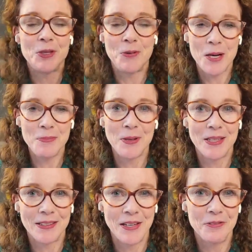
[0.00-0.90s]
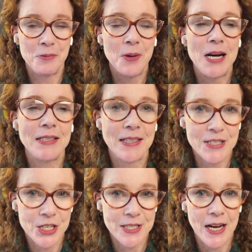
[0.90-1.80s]
Quite a bit of wine
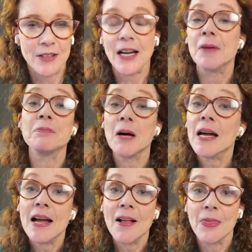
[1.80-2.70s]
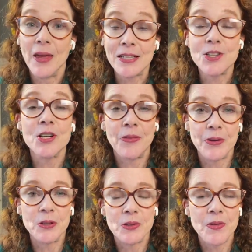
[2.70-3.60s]
gushes out, and that's not
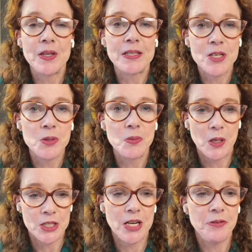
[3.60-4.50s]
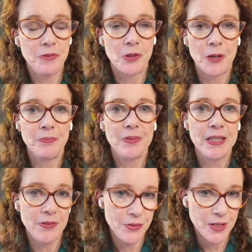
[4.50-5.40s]
the only thing to watch out for.
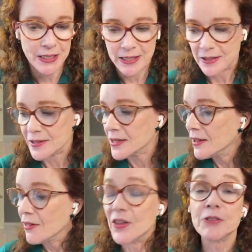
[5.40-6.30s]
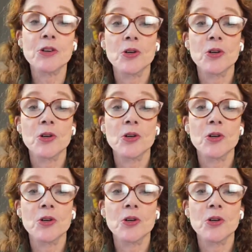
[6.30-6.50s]
The other thing is that, of